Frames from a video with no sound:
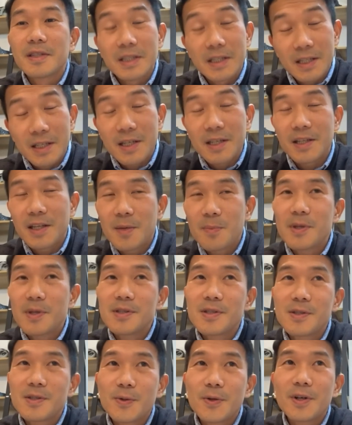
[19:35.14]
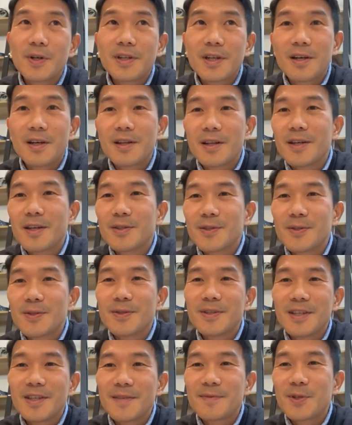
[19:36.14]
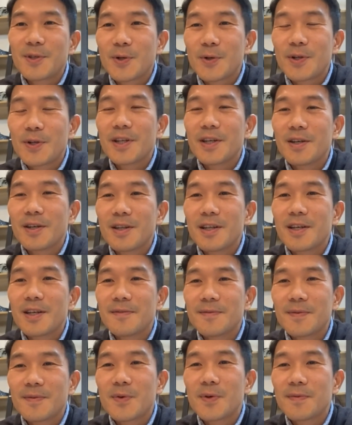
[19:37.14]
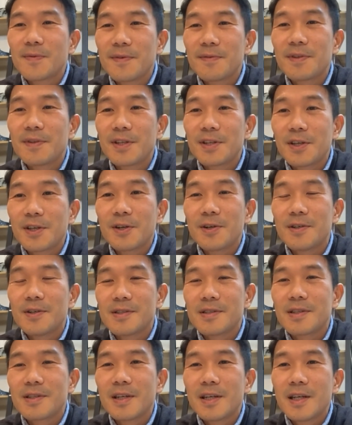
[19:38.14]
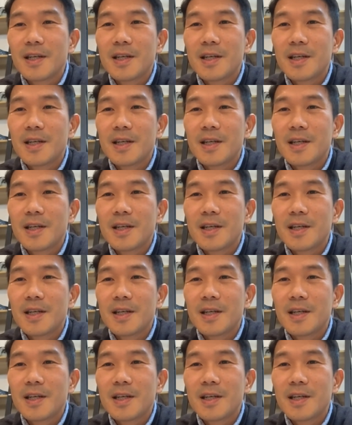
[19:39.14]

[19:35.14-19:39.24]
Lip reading: yeah, that means you're not allowed to leave Korean Airline for 15 years.